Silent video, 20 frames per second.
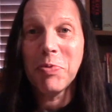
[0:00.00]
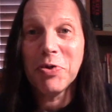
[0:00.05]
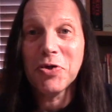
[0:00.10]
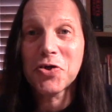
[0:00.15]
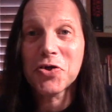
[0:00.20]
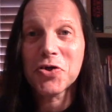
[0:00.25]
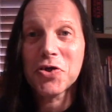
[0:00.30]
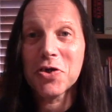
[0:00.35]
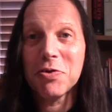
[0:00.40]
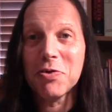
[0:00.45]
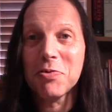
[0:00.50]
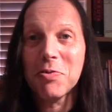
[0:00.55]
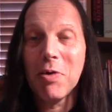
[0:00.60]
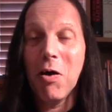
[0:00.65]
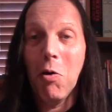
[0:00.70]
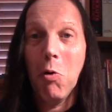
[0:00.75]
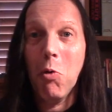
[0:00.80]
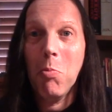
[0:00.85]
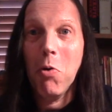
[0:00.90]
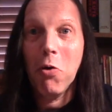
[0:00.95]
been
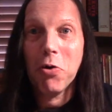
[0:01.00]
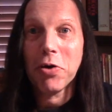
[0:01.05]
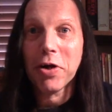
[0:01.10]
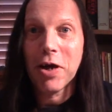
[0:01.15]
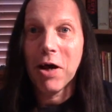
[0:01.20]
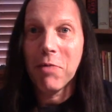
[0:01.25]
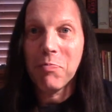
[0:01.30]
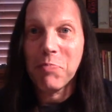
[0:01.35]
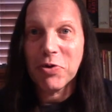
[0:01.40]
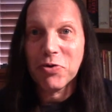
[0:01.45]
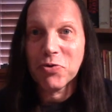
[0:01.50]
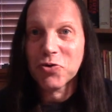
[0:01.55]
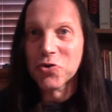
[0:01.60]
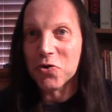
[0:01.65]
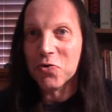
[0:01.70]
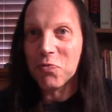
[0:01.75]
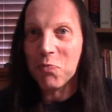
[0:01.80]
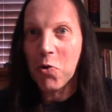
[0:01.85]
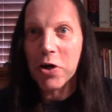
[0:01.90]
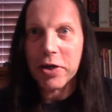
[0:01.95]
all morning
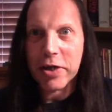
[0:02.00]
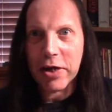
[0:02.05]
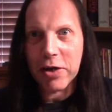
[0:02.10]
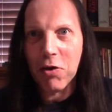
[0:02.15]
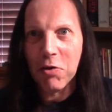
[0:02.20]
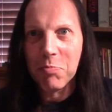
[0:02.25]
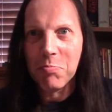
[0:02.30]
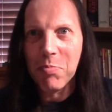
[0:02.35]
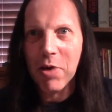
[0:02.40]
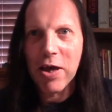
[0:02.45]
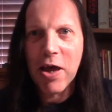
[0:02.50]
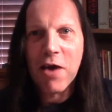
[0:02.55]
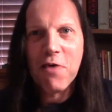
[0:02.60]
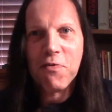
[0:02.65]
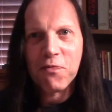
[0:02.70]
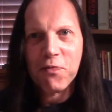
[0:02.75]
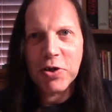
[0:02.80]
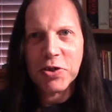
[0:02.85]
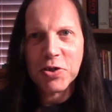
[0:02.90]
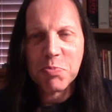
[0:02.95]
sort of working on my
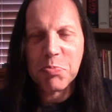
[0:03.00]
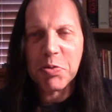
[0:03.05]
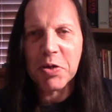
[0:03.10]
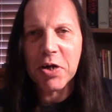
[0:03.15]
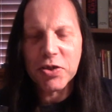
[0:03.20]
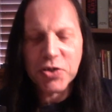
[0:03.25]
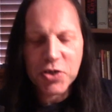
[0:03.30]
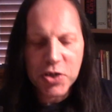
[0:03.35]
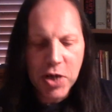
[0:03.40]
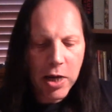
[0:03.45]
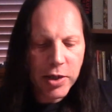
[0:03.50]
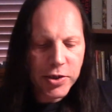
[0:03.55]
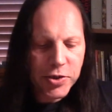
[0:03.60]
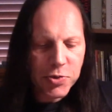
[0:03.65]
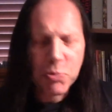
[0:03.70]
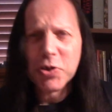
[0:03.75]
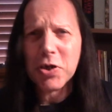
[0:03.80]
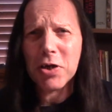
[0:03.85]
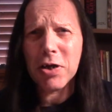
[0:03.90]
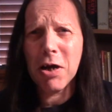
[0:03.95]
French
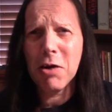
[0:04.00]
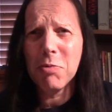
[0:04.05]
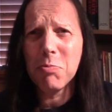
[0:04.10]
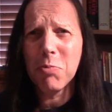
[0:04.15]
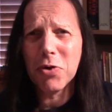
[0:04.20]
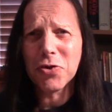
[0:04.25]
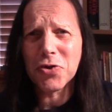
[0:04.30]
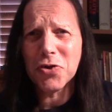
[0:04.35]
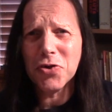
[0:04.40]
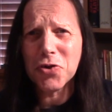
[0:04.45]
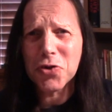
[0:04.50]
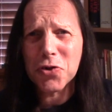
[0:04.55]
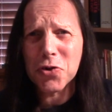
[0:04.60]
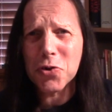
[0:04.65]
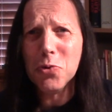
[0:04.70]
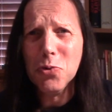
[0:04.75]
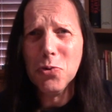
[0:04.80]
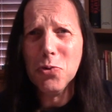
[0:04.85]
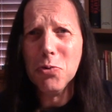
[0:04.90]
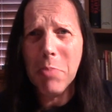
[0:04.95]
pronunciation, which I hope wasn't
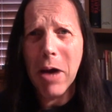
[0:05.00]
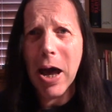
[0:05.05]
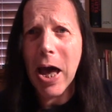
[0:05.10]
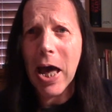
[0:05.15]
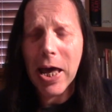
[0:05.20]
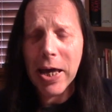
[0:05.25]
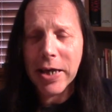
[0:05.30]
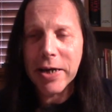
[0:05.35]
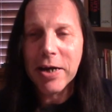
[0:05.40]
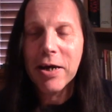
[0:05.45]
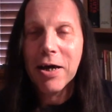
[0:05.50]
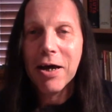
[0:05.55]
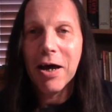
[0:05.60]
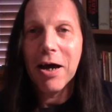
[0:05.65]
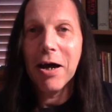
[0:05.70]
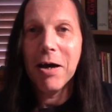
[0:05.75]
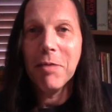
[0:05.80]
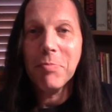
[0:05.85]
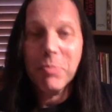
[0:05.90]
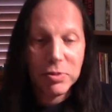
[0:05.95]
too bad.
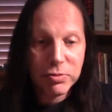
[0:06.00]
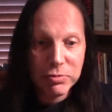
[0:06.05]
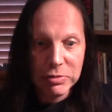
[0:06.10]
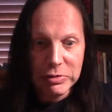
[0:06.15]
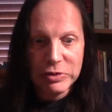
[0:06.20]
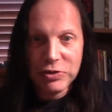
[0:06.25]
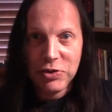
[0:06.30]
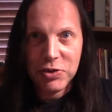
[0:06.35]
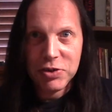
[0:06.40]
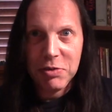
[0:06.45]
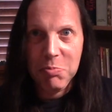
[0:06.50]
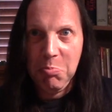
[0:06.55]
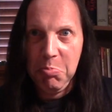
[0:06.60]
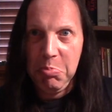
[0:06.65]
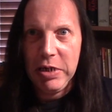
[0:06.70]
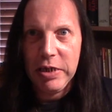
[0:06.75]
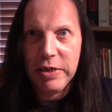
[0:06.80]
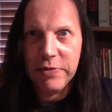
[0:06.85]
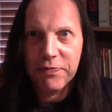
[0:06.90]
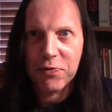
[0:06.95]
It's just
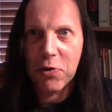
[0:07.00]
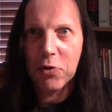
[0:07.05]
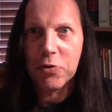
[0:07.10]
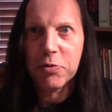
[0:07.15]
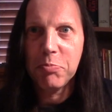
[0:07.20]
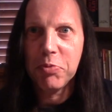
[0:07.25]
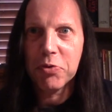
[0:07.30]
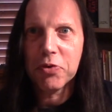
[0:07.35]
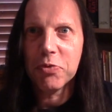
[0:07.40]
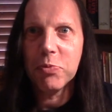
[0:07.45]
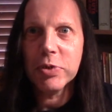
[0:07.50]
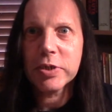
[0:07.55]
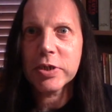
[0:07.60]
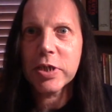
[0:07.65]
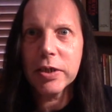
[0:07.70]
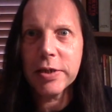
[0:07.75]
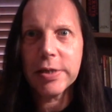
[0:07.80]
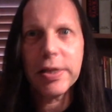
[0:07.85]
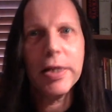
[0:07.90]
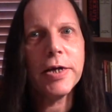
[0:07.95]
completely forgot to put the
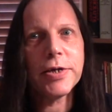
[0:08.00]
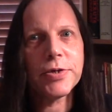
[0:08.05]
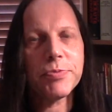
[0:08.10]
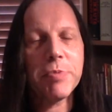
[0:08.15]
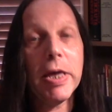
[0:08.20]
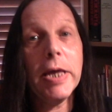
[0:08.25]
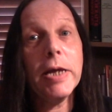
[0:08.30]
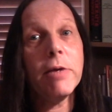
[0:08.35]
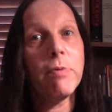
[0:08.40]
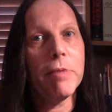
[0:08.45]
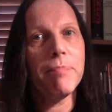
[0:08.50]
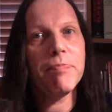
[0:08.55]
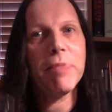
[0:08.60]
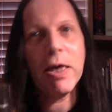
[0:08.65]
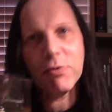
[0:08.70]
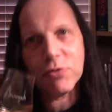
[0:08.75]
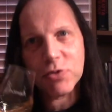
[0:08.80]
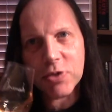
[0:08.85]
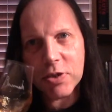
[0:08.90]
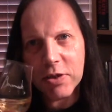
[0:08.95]
whiskey in the glass. But anyway,
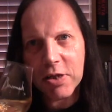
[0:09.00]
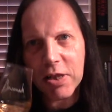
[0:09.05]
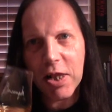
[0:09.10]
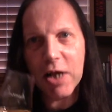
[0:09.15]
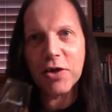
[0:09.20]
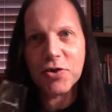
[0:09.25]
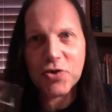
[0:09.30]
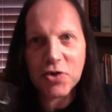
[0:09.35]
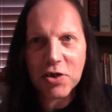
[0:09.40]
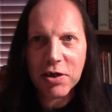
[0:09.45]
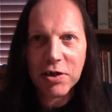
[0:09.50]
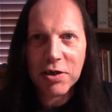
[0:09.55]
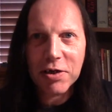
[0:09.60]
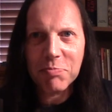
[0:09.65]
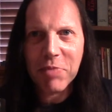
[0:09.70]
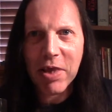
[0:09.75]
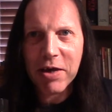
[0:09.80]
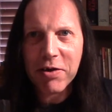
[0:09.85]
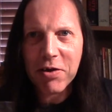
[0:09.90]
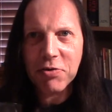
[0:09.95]
now it's in the glass,
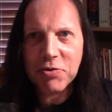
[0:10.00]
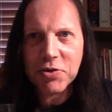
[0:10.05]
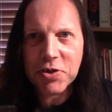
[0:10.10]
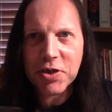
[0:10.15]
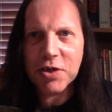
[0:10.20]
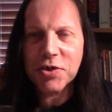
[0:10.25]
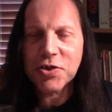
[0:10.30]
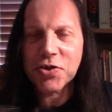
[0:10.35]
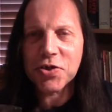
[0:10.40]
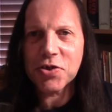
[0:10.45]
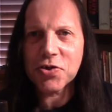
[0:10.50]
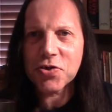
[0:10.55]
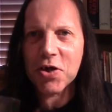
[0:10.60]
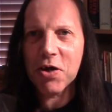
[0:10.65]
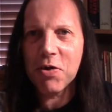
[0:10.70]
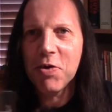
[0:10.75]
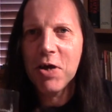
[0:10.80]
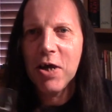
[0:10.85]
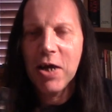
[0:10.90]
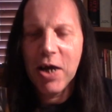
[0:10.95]
I'm now going to taste it.
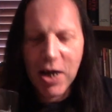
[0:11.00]
So